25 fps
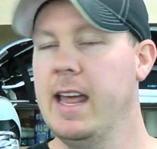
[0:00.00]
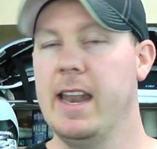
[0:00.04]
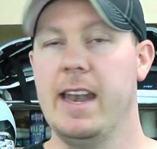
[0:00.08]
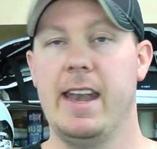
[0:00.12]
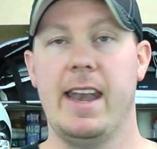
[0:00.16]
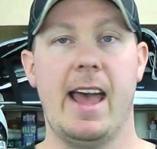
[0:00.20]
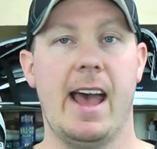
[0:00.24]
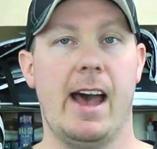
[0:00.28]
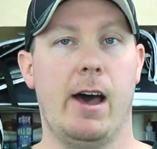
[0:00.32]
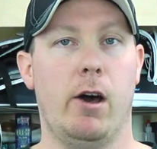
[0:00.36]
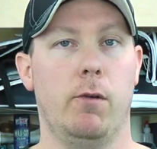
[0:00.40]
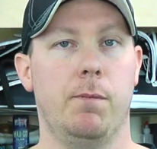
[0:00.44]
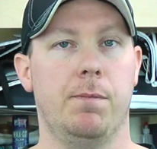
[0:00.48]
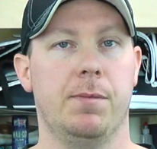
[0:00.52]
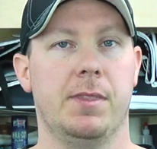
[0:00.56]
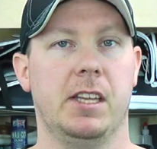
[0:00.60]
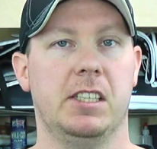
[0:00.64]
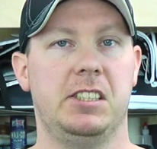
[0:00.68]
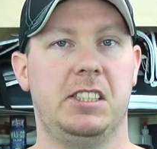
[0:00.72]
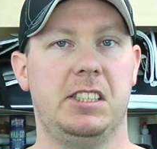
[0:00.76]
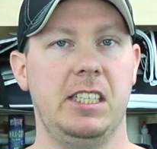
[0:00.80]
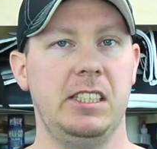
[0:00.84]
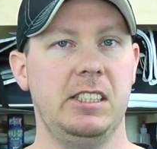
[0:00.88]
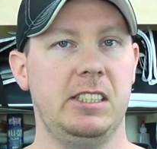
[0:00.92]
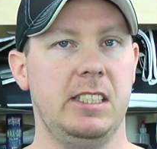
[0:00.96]
Now, the
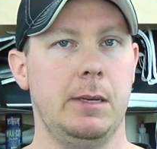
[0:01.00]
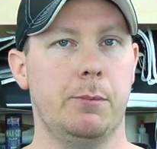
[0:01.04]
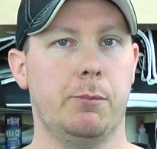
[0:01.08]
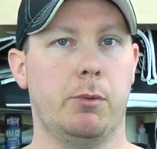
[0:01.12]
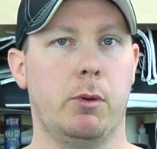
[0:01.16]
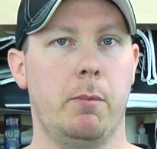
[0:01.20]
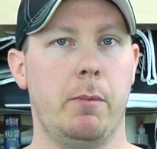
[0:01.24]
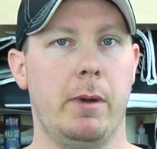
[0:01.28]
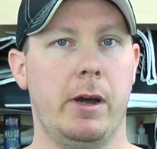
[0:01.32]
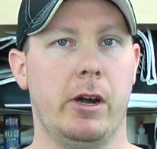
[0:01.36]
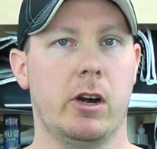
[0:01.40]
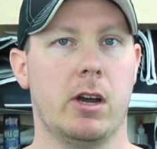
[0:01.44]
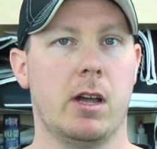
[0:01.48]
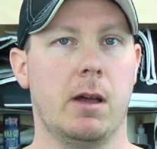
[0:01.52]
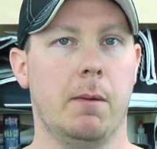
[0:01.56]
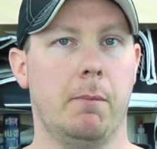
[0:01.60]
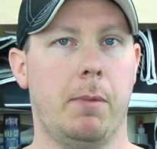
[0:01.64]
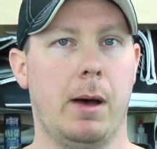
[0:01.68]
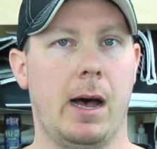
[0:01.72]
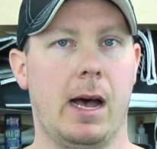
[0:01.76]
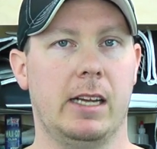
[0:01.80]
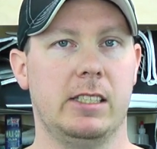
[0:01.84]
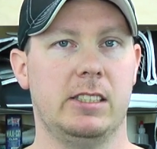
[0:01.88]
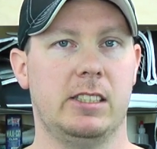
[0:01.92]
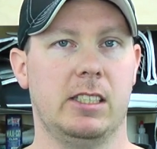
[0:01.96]
CCM Premier
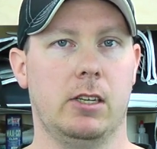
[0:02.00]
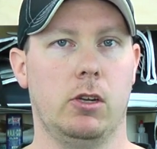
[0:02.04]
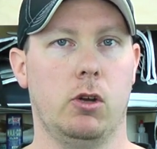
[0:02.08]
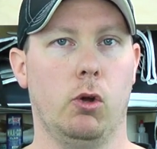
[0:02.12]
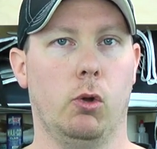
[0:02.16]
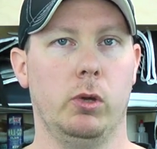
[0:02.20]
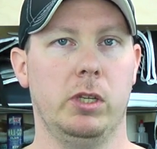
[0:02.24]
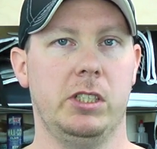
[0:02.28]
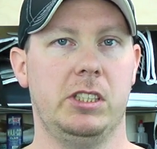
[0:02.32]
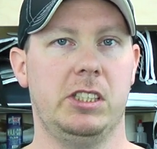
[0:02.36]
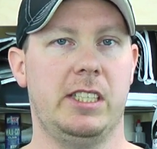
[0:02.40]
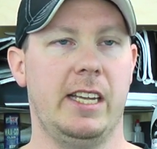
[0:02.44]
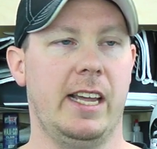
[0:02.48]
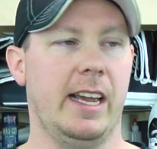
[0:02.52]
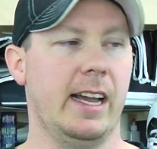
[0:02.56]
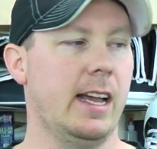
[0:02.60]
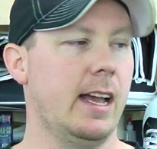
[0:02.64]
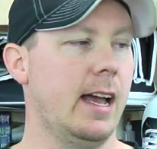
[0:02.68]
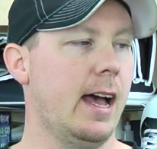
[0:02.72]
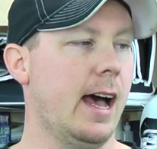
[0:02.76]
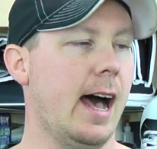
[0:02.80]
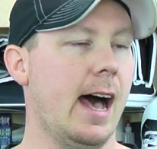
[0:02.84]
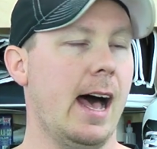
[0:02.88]
Composite Goalie Stick